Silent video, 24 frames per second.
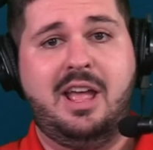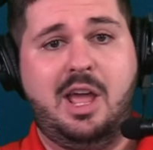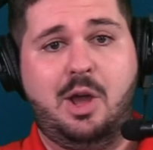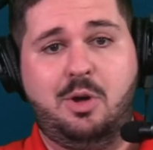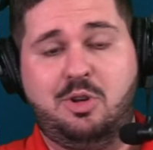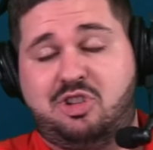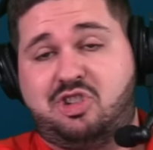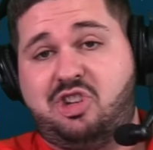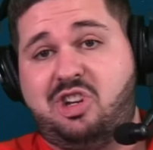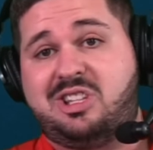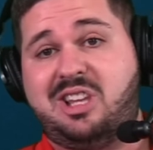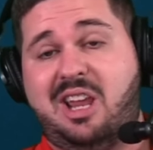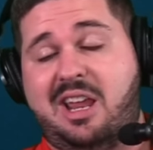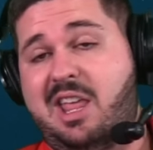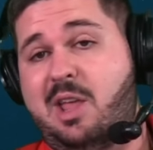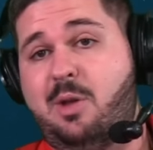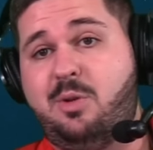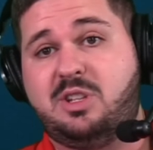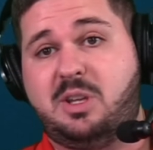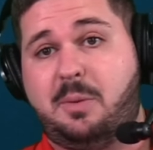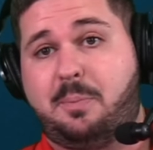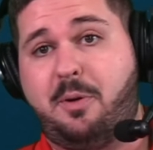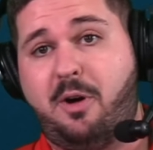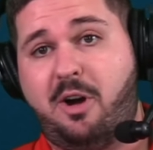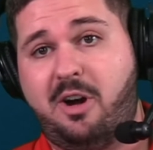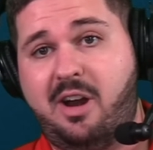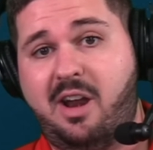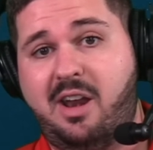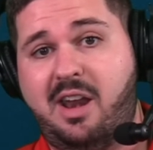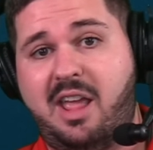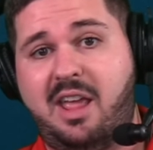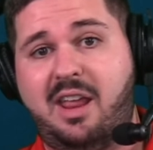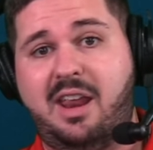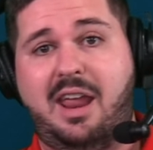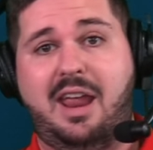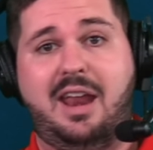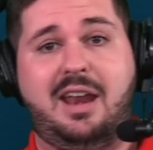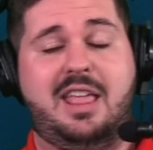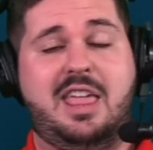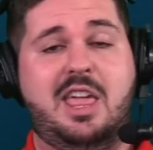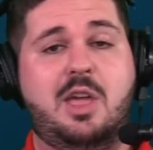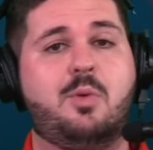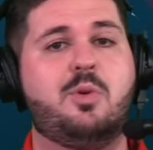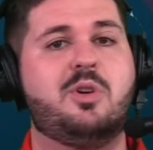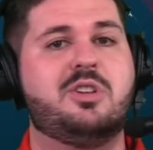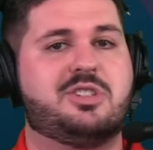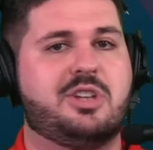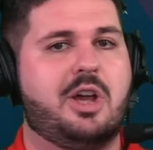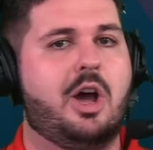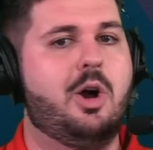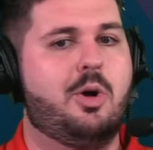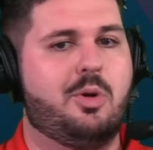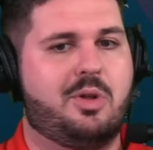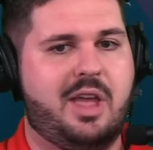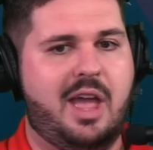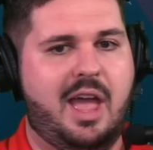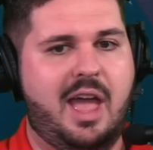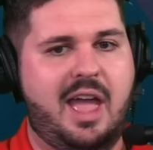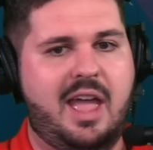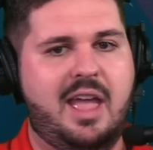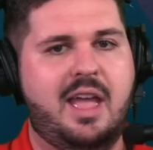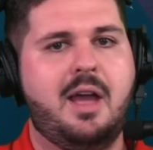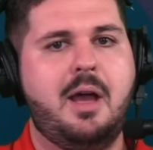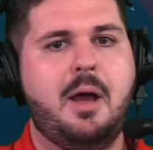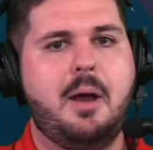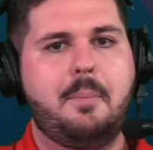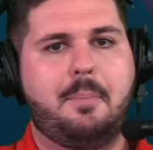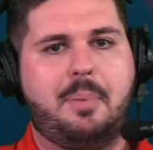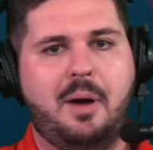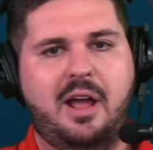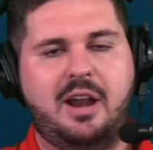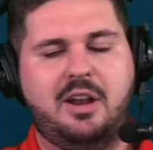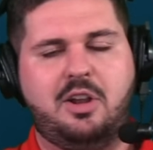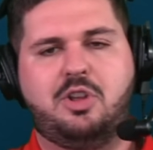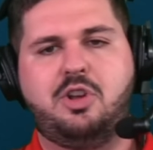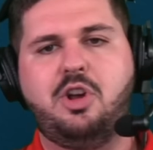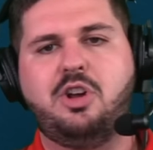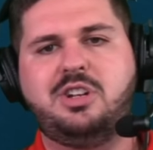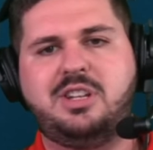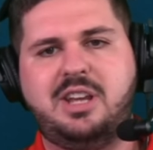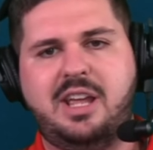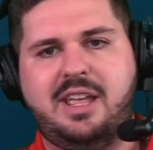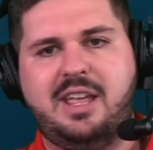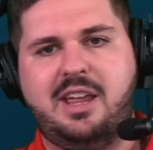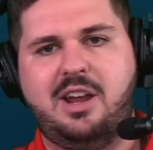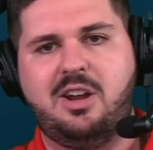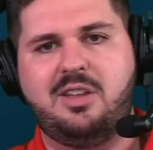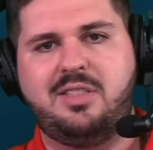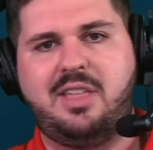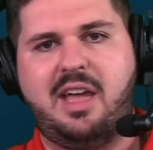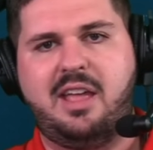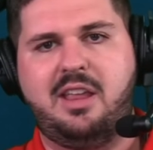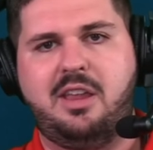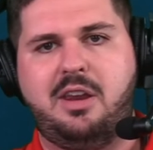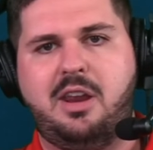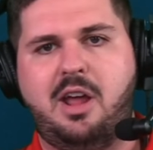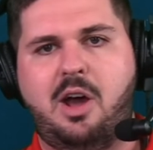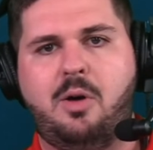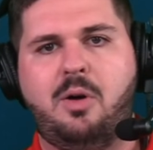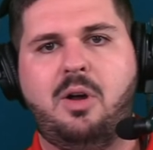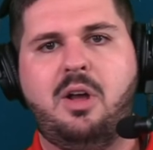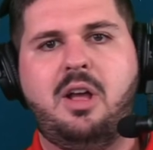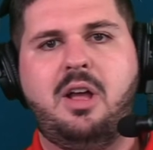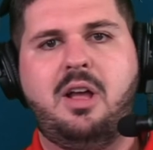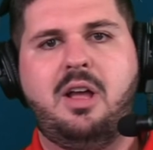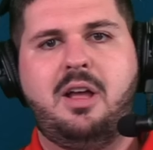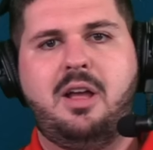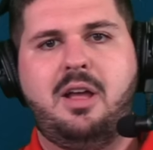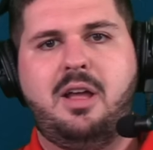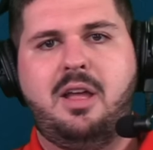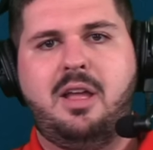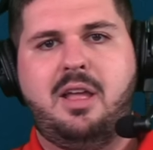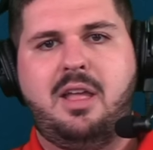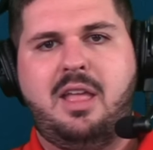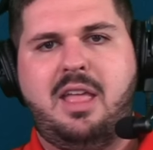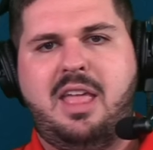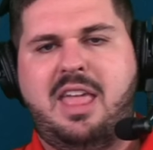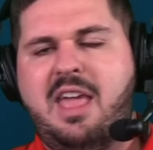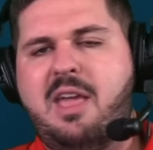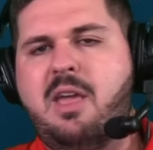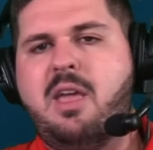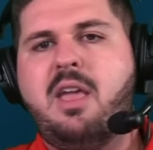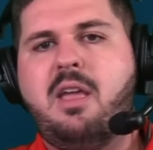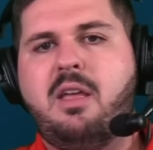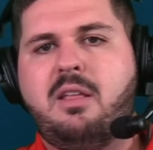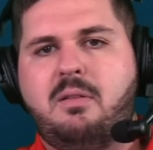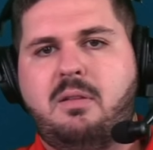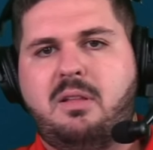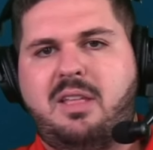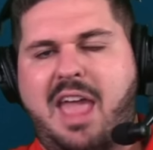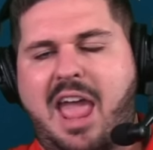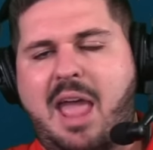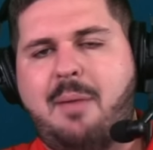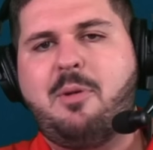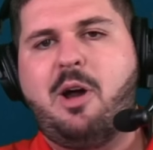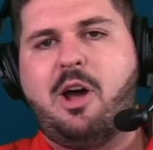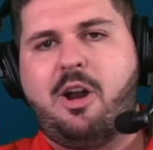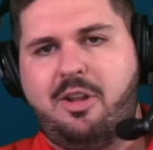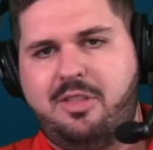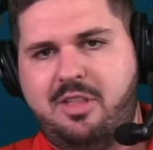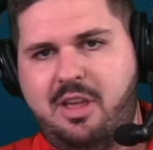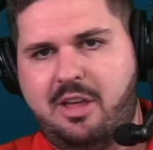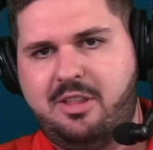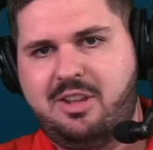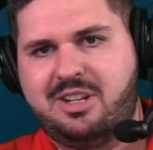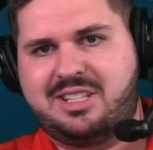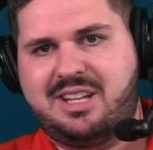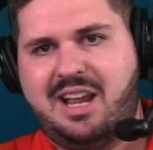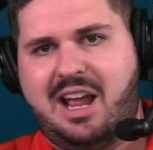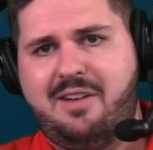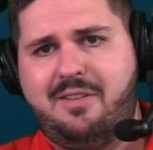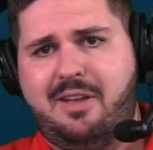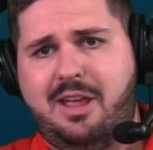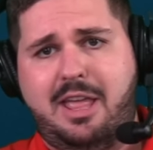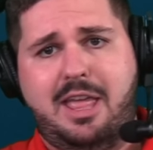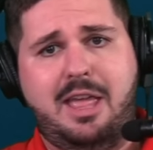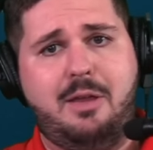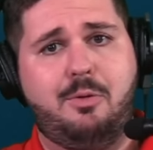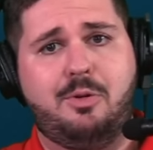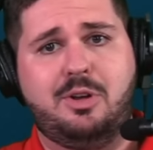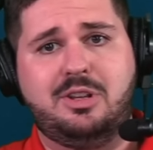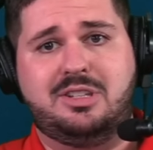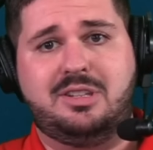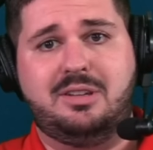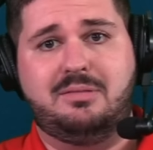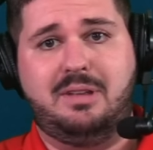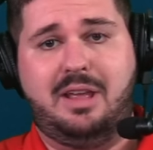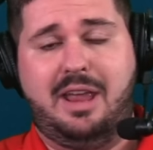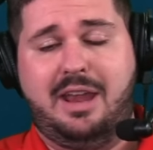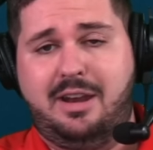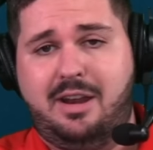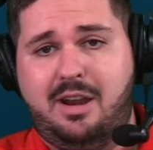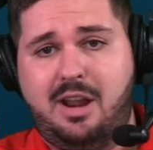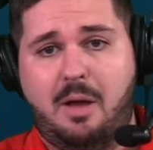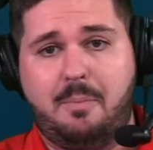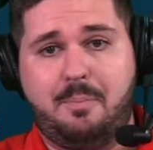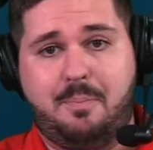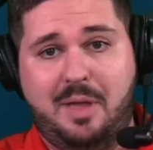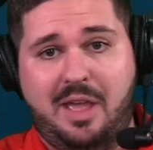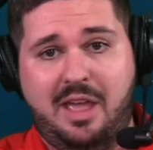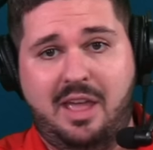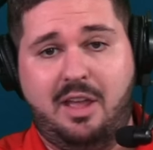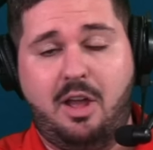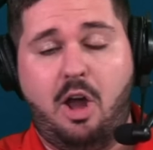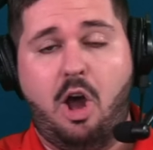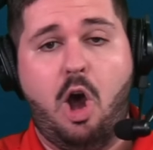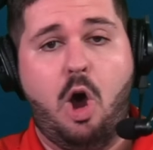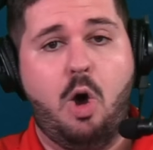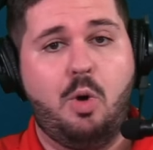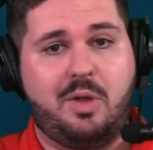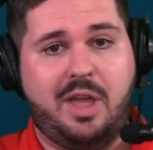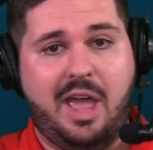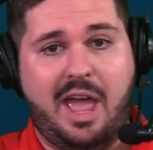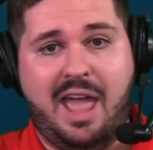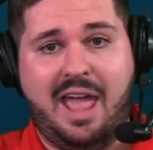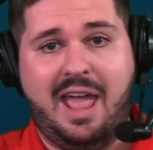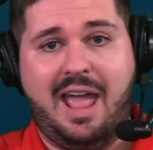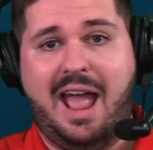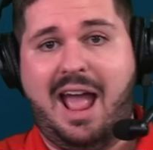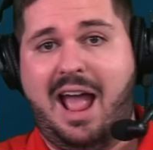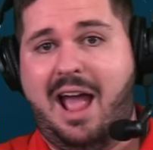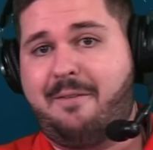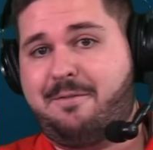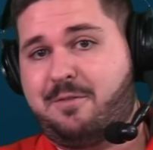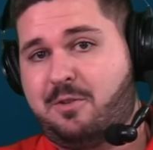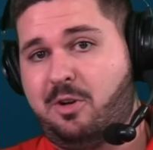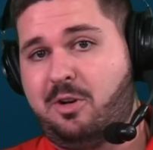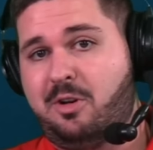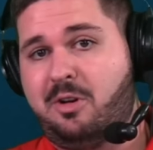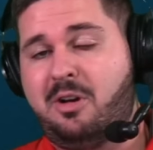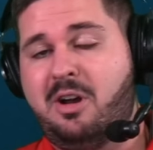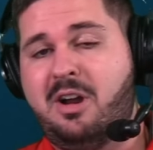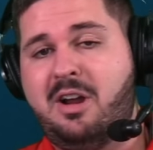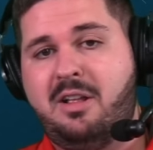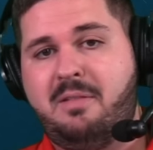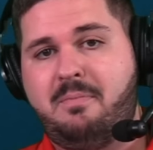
It was just that he was a part in it and he was okay. But good to hear that, you know, he came out on the other side of it. He was ended up being okay after